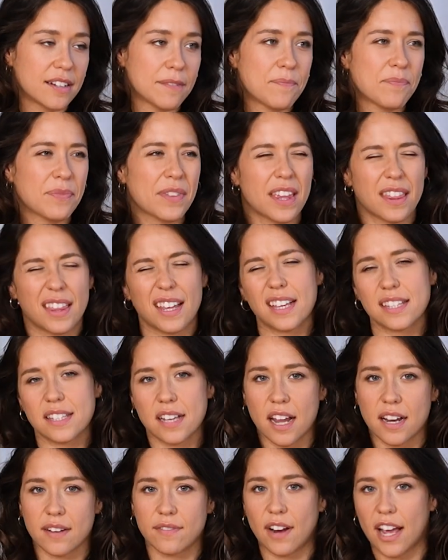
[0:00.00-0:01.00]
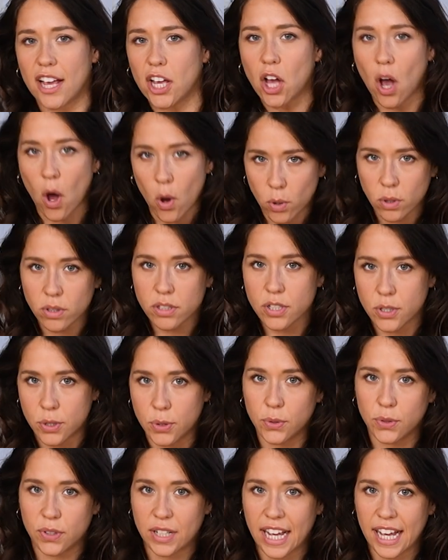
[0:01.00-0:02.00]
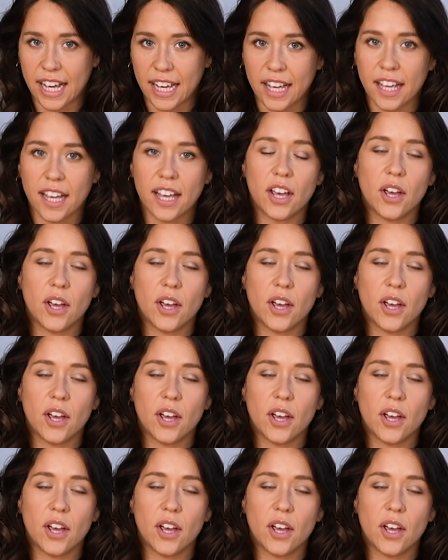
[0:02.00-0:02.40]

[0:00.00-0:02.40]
I think it's kind of like cold calling.